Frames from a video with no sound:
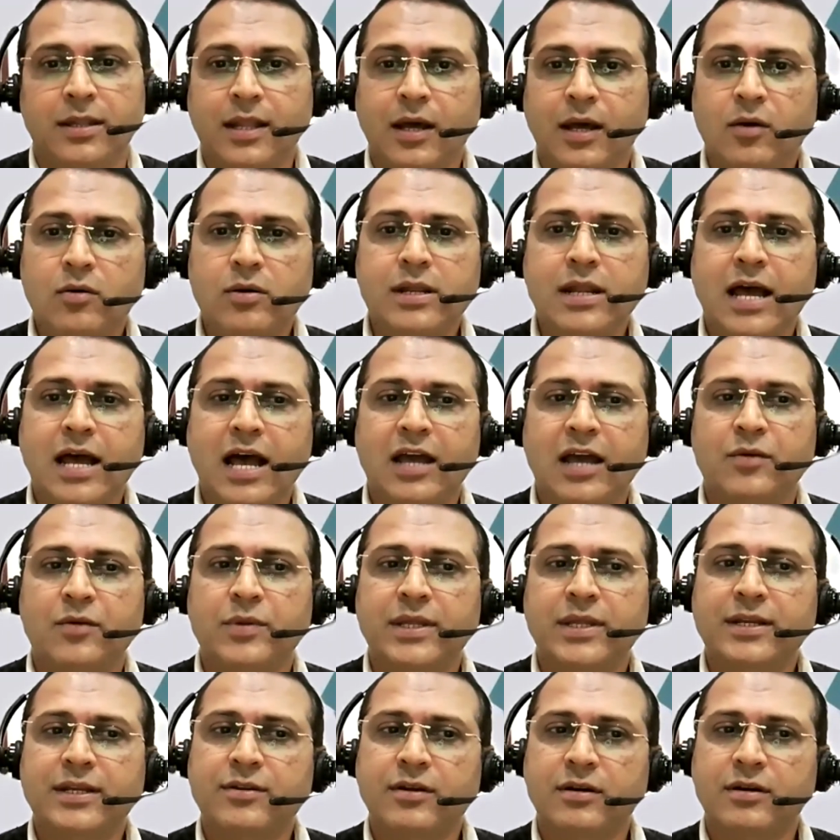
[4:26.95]
Now, in
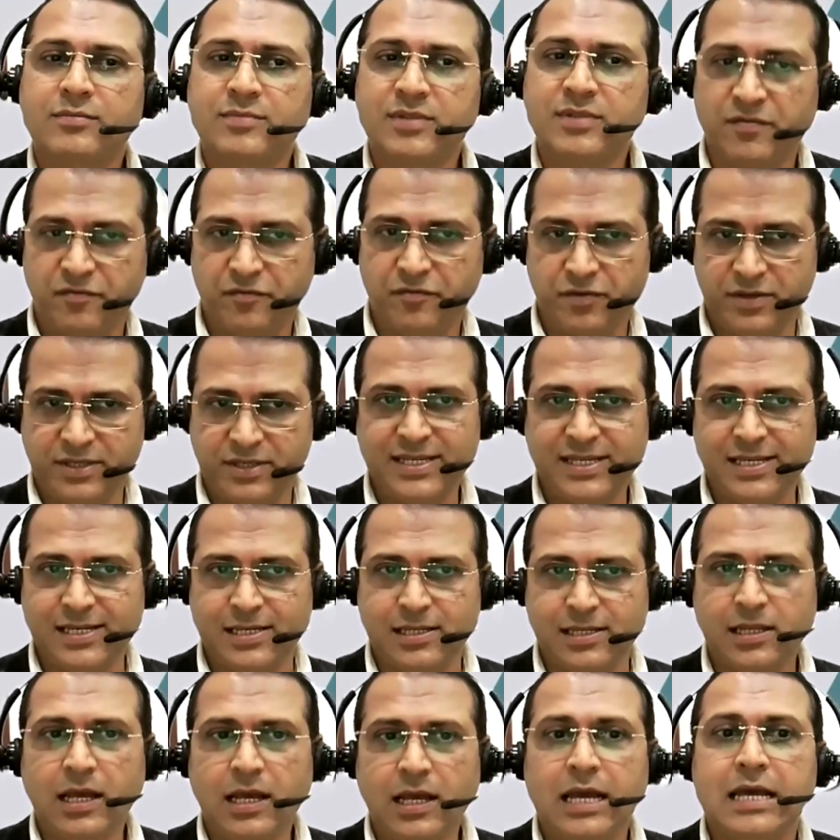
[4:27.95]
Ayurvedic terms, if we've
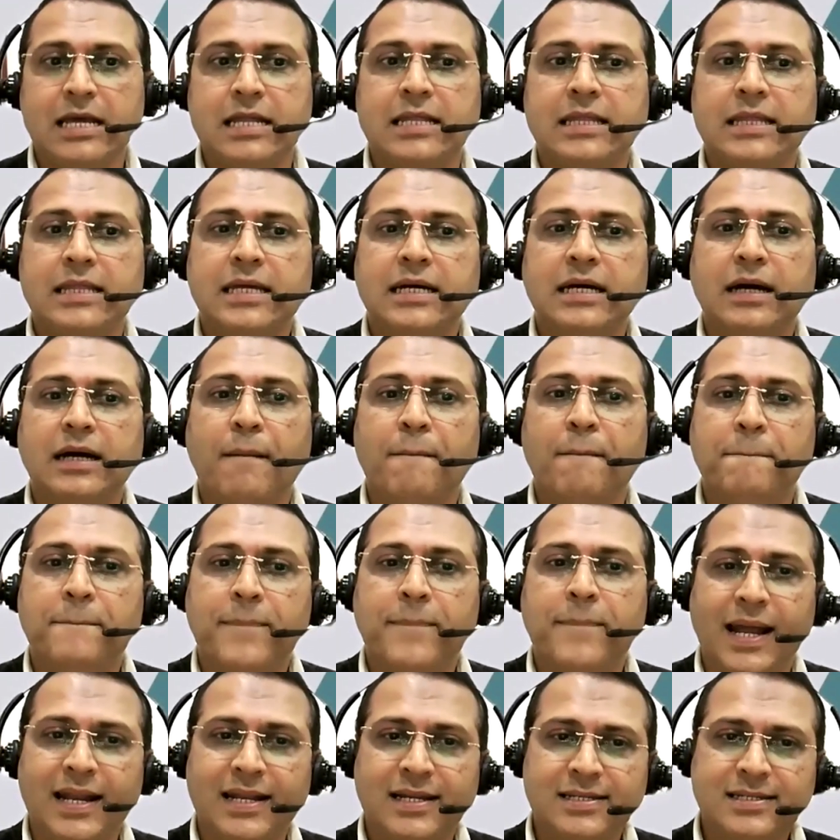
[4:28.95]
seen the
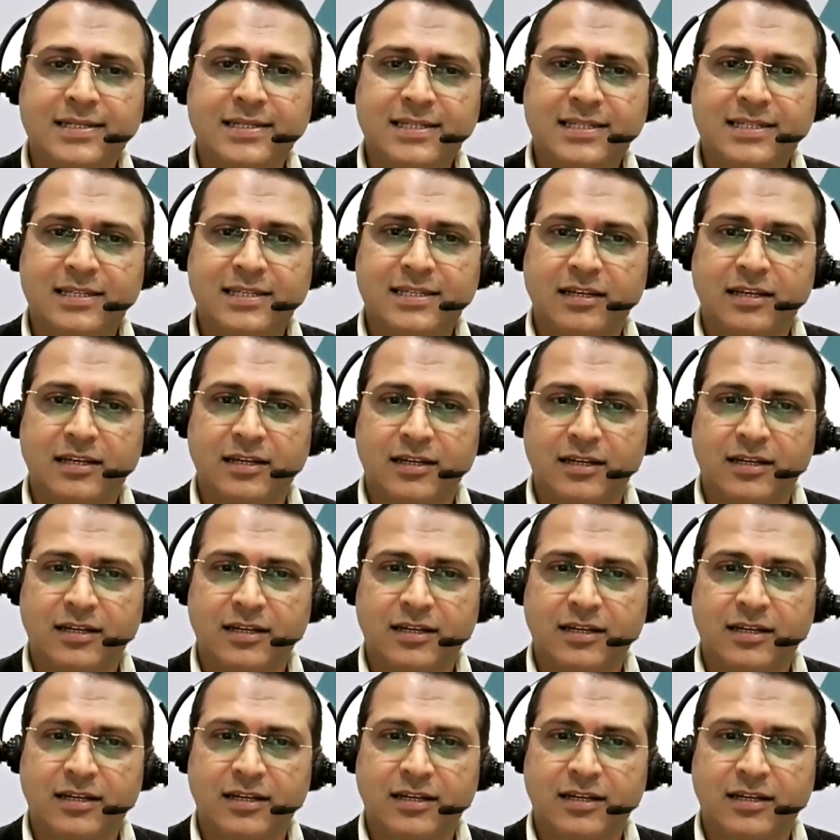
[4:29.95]
balance,